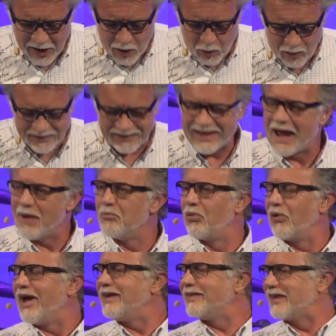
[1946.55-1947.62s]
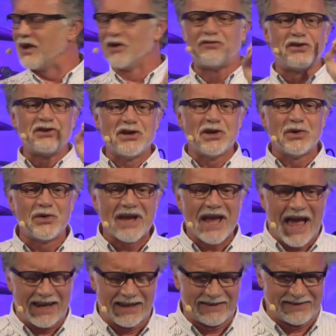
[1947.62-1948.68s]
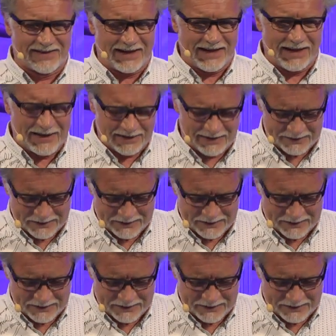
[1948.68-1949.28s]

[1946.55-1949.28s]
was the embracing of a new reality